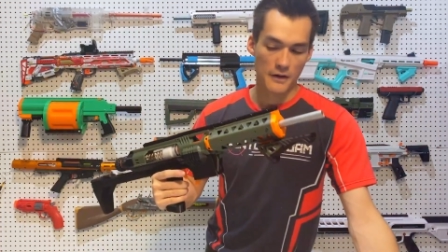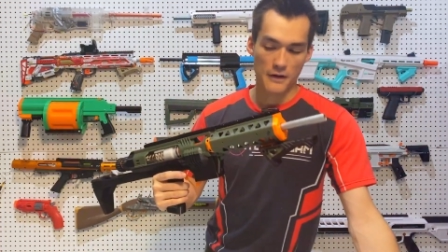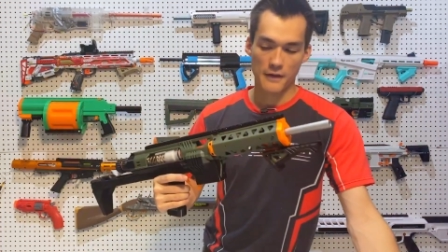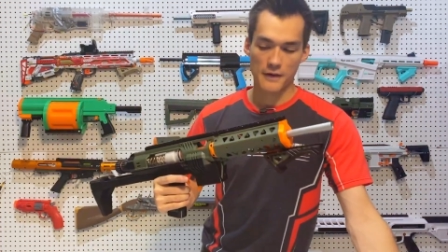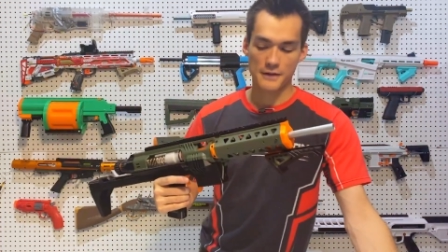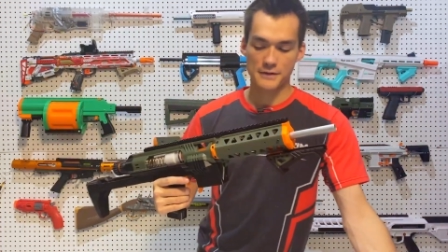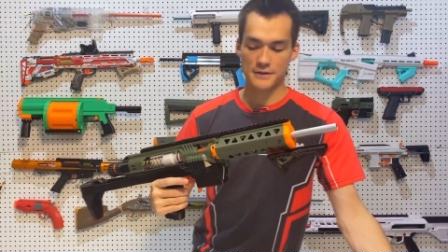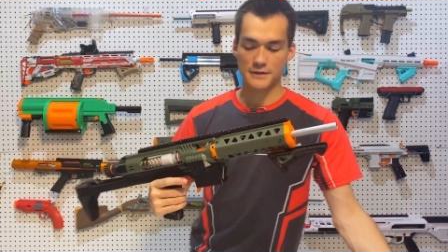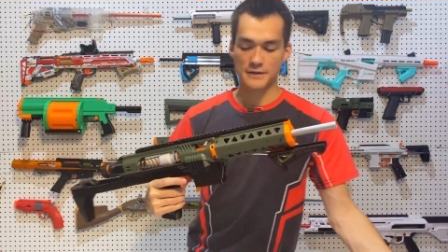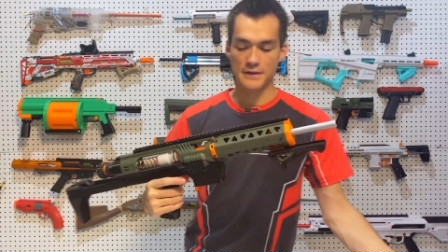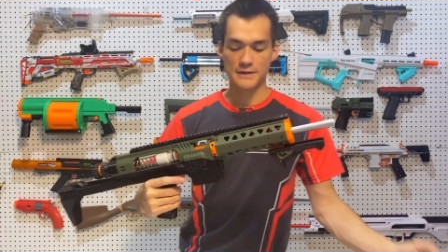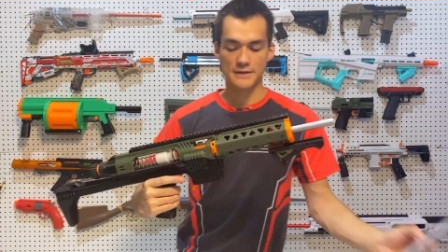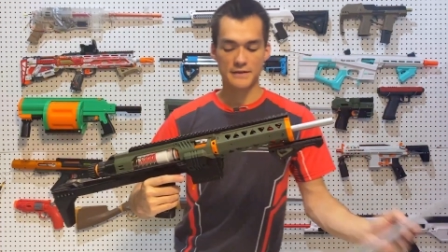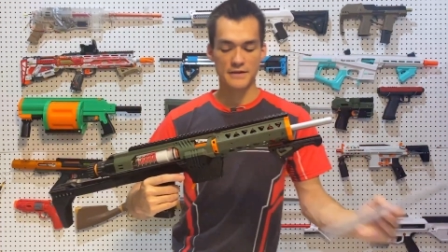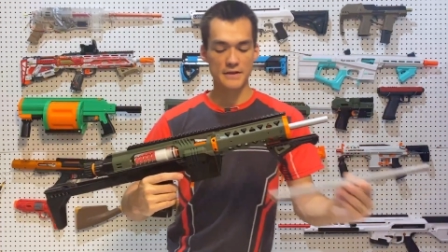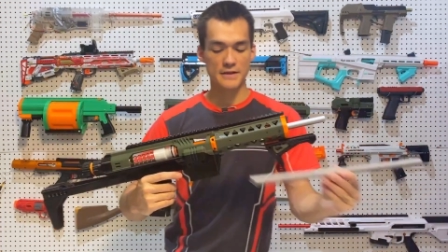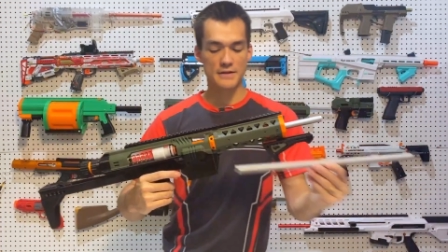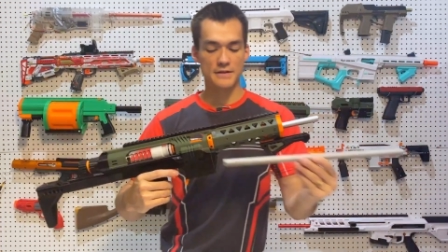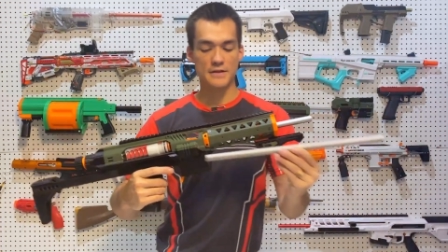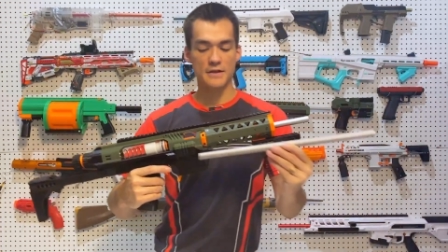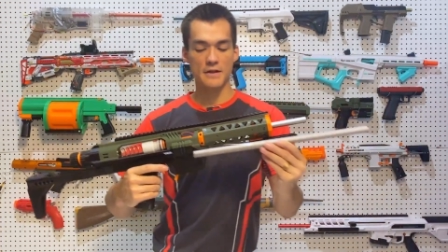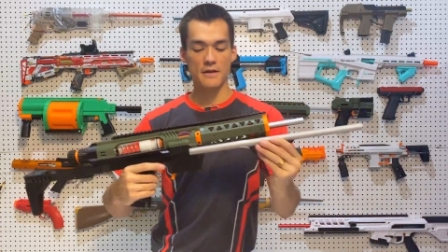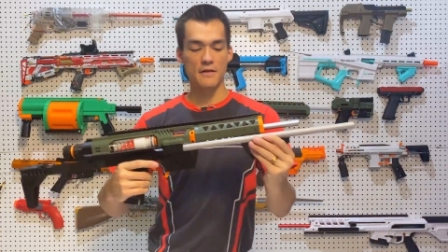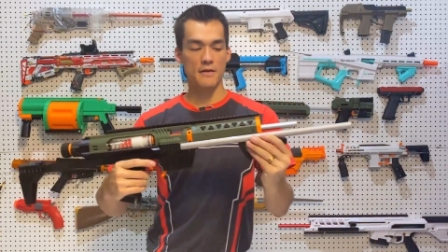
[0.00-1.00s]
This is a
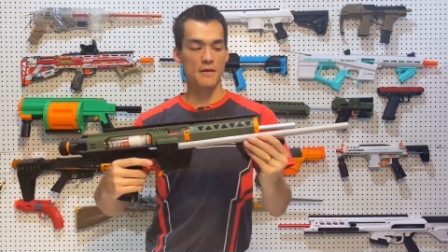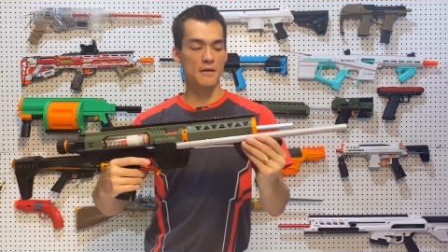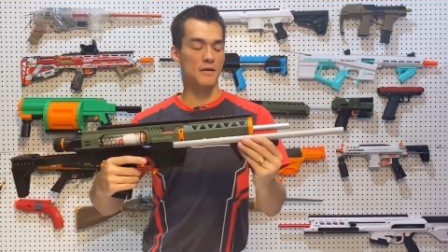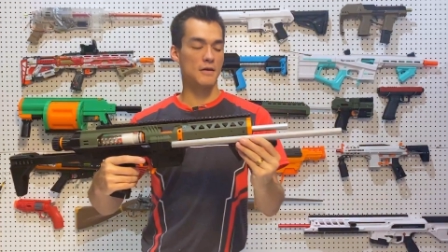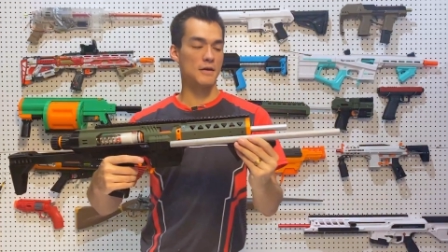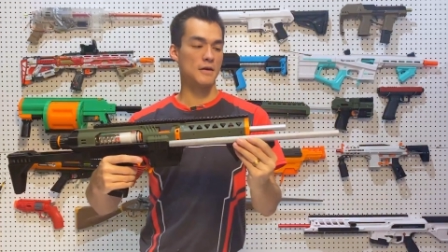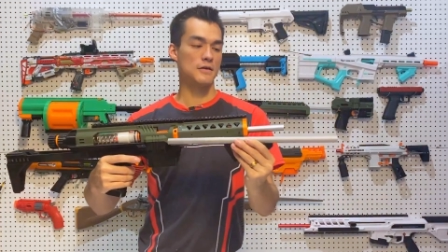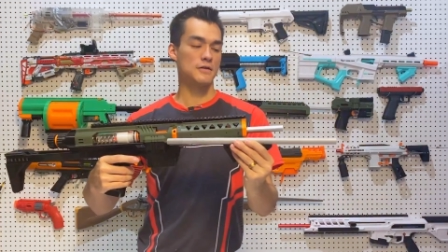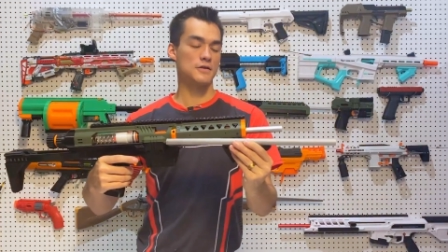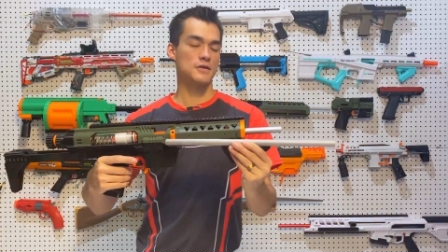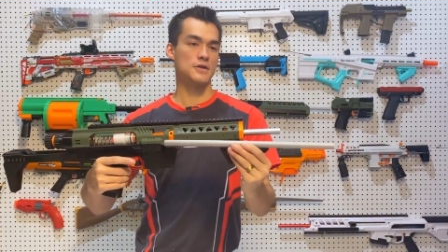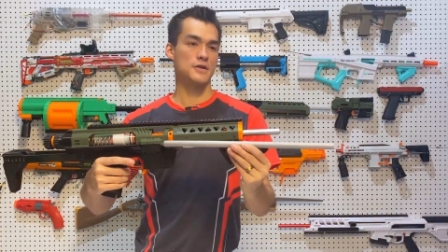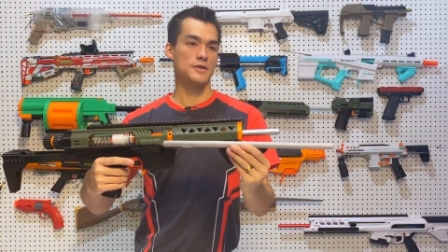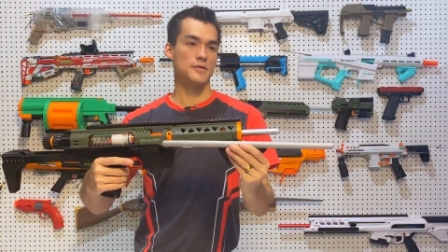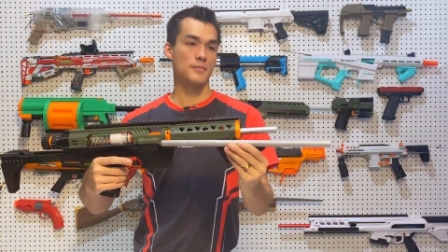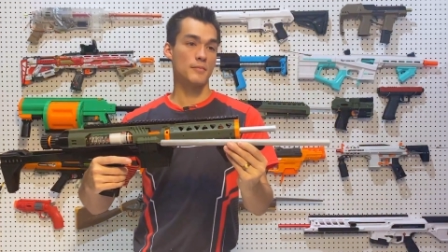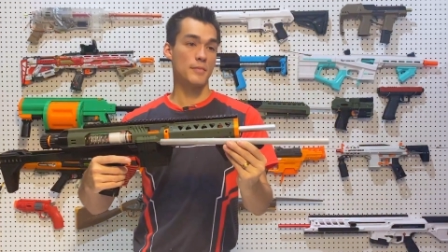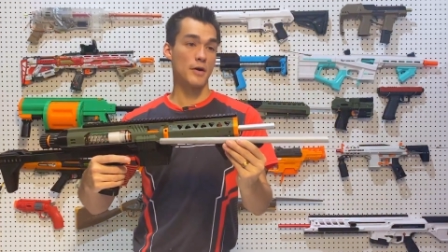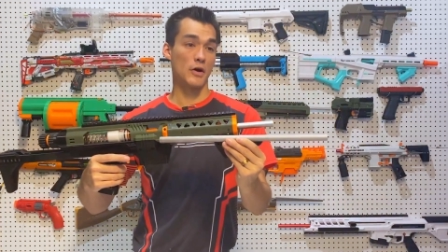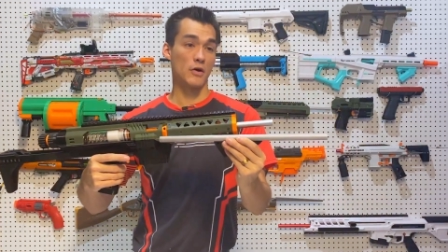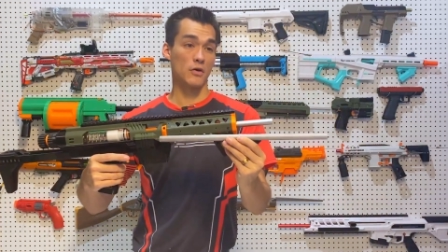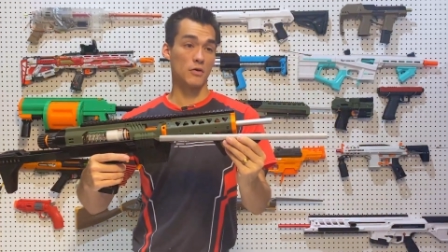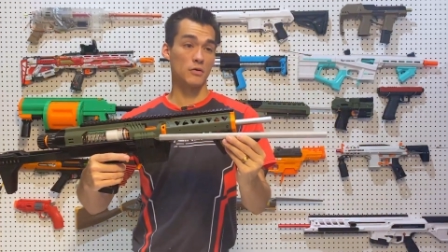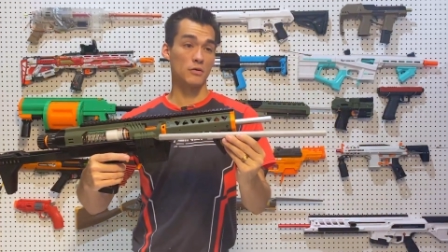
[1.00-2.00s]
16-inch
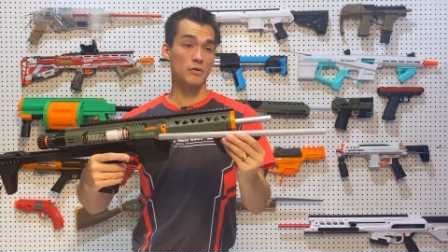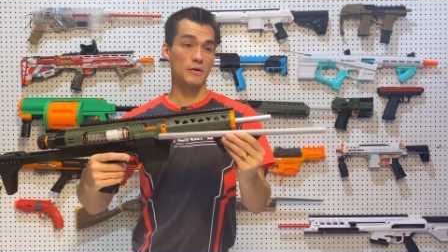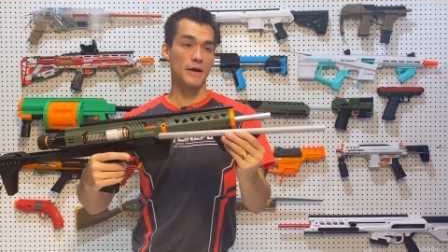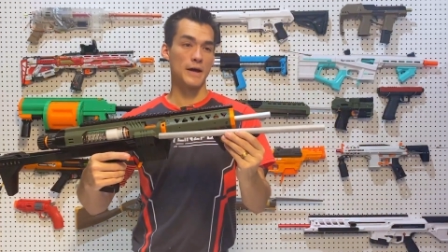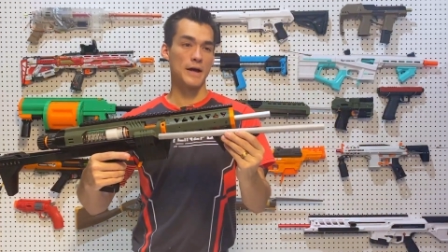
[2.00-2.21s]
barrel,